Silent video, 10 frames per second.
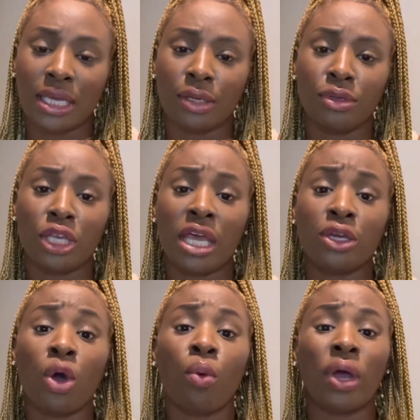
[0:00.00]
they
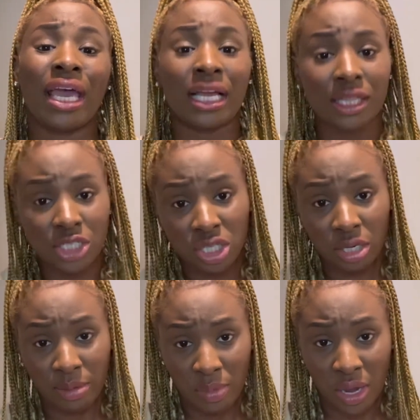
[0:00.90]
know English a
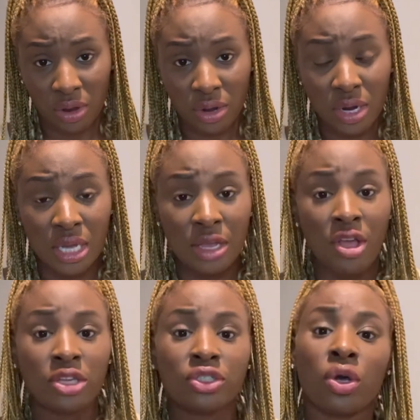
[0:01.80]
little bit better.
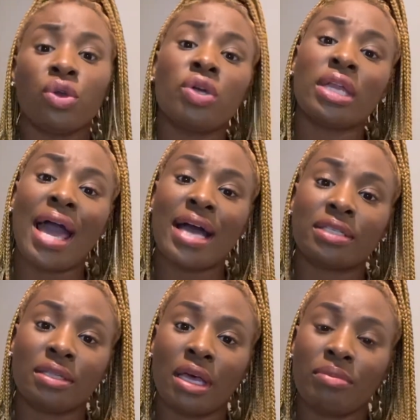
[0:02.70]
So you can
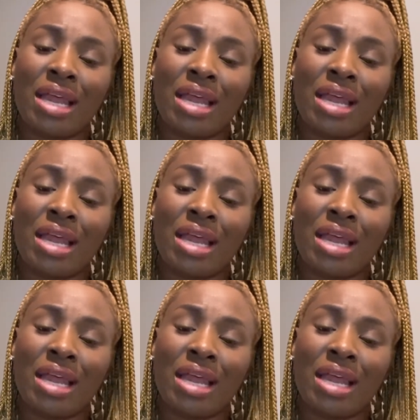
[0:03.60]
ask them.